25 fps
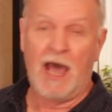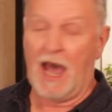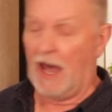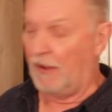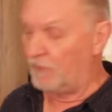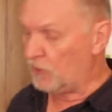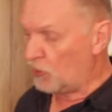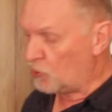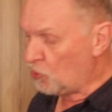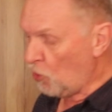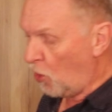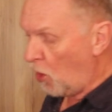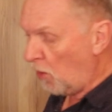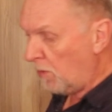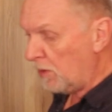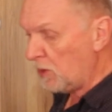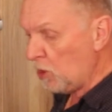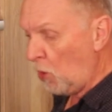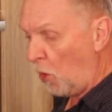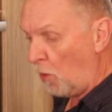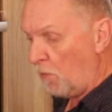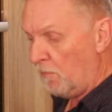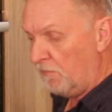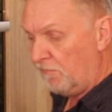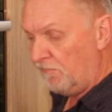And the door
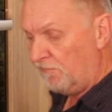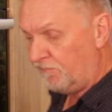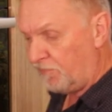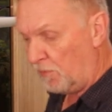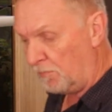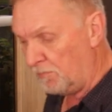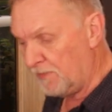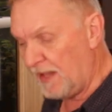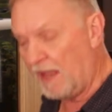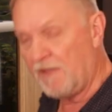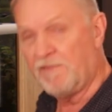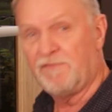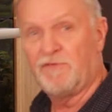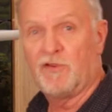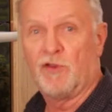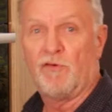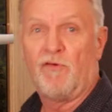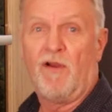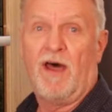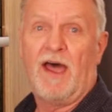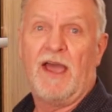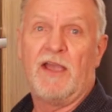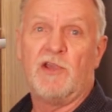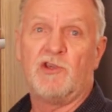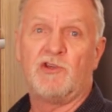will open from left to
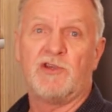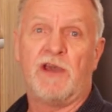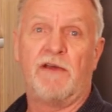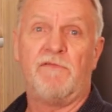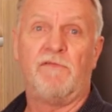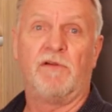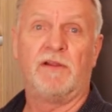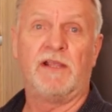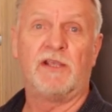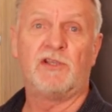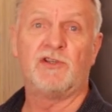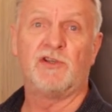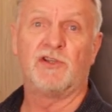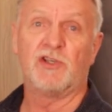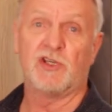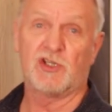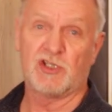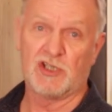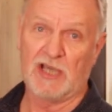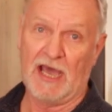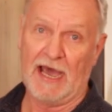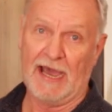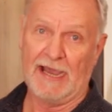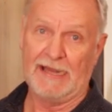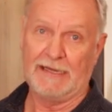right, generally to the
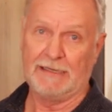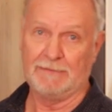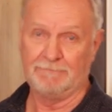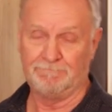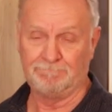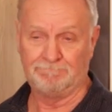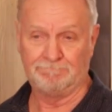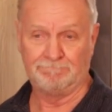side.